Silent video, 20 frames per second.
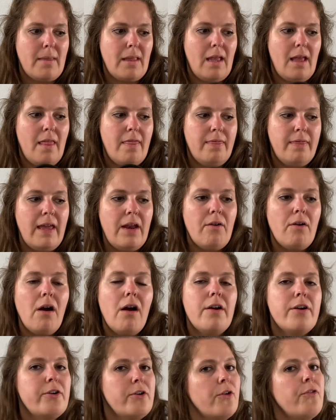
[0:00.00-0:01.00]
there
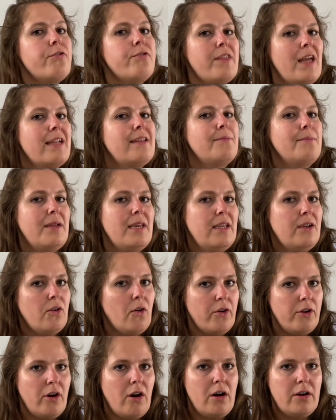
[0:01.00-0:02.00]
are not that many
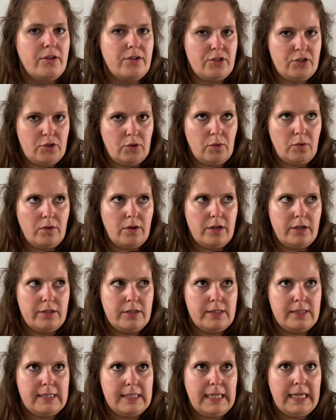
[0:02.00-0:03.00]
Goyard
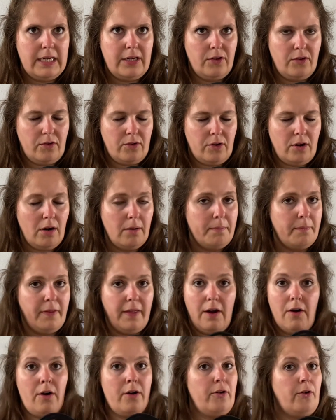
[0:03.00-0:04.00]
stores in Europe.
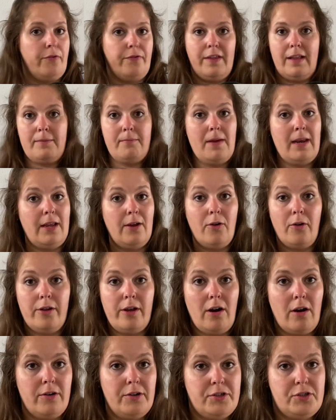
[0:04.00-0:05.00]
There are not that many
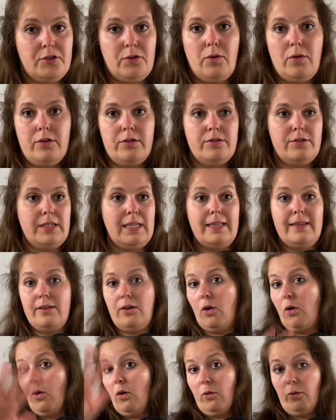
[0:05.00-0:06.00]
Goyard stores in the
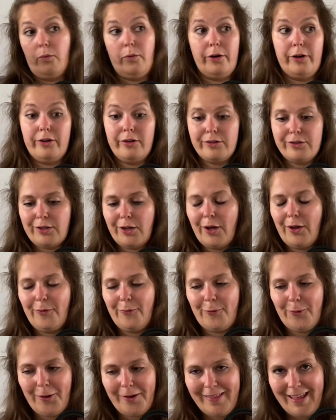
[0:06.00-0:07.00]
whole world,
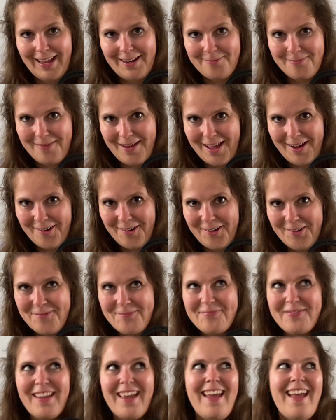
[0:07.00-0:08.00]
for that matter.
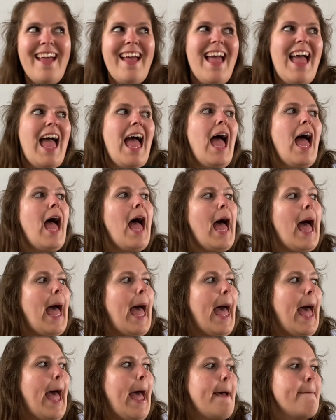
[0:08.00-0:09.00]

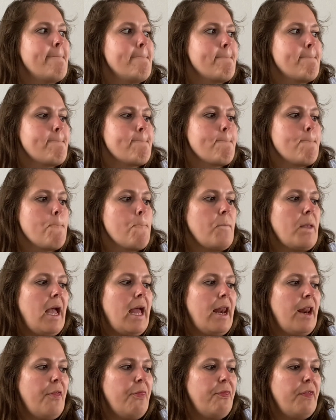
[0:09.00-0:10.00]
And
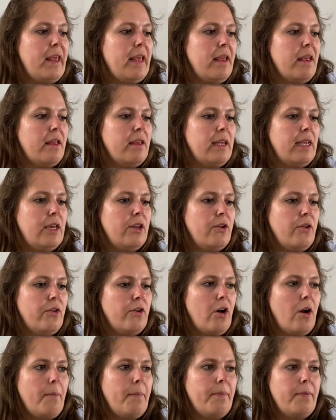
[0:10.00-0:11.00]
I think in
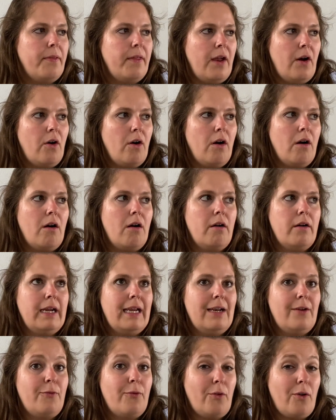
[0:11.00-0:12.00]
Europe, there are
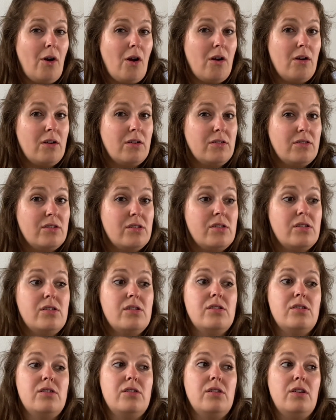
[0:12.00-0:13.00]
in
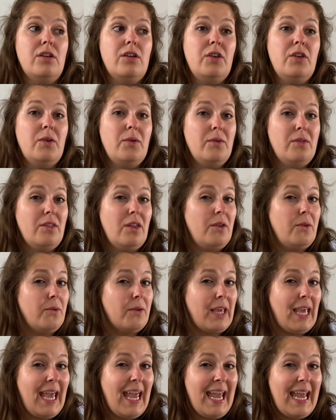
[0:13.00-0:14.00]
France, the
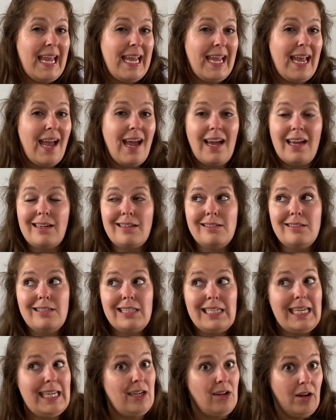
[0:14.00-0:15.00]
UK and
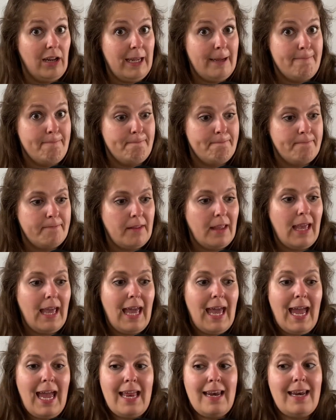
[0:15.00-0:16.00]
Italy.
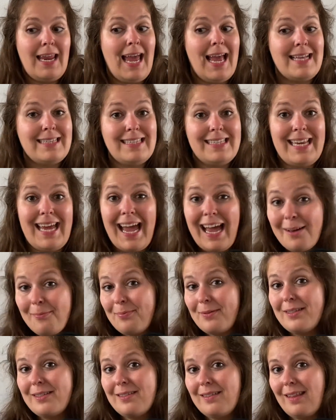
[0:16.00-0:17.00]
And as it
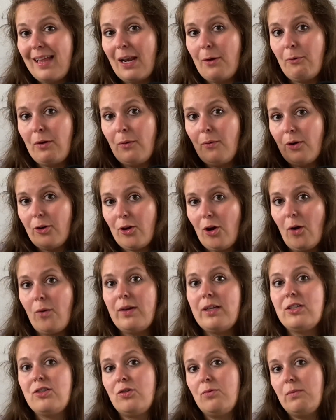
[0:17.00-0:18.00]
happened that we were
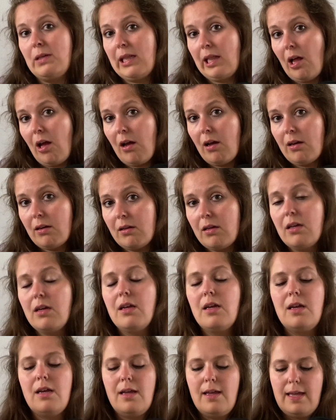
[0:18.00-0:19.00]
going to Milan
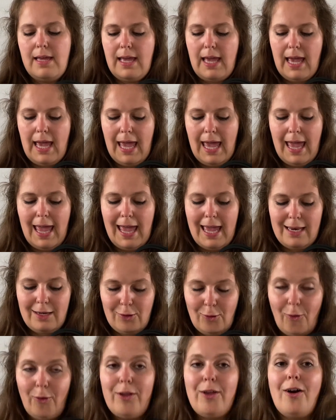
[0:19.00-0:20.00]
and
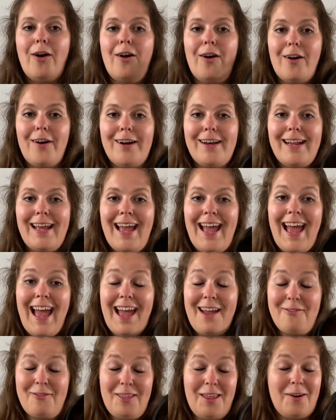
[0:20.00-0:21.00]
Goyard
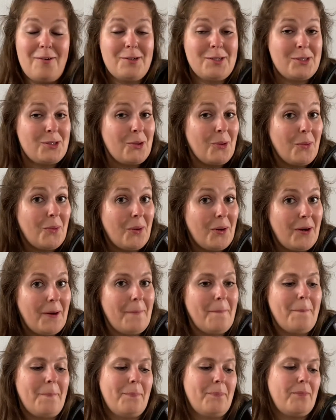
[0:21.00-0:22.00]
have their
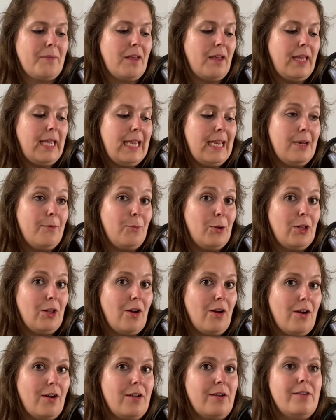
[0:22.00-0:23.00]
store in
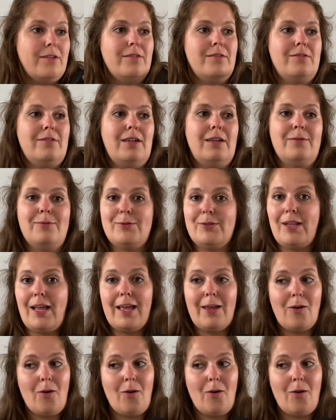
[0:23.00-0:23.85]
Milan, it was like,